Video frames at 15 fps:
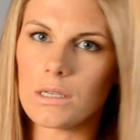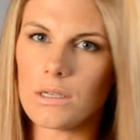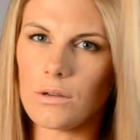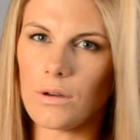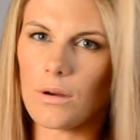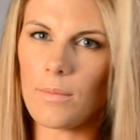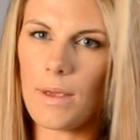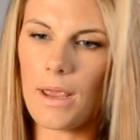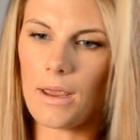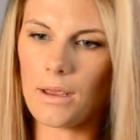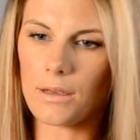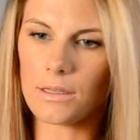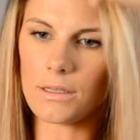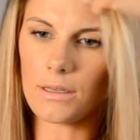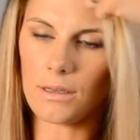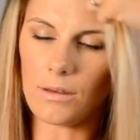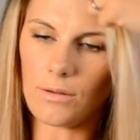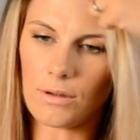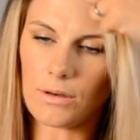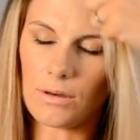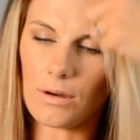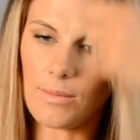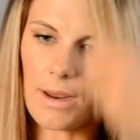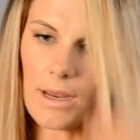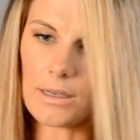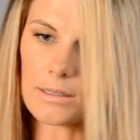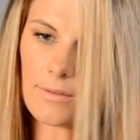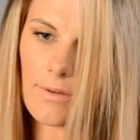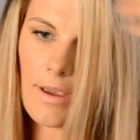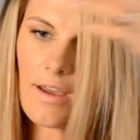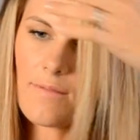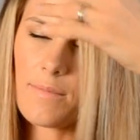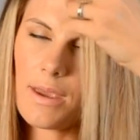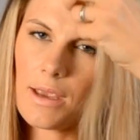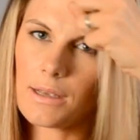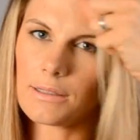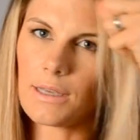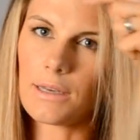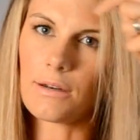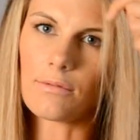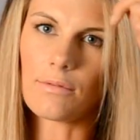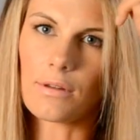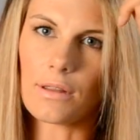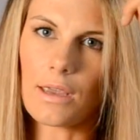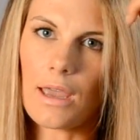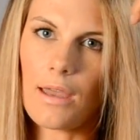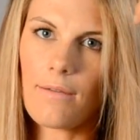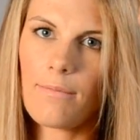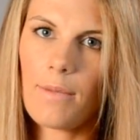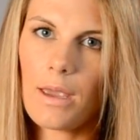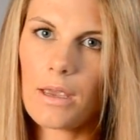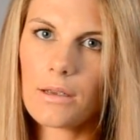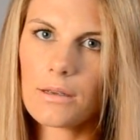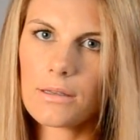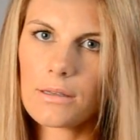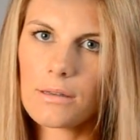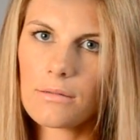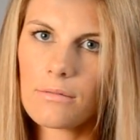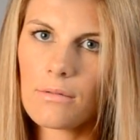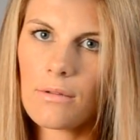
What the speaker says: to do your bangs, you can do your bangs. If you have bangs, I don't really have bangs.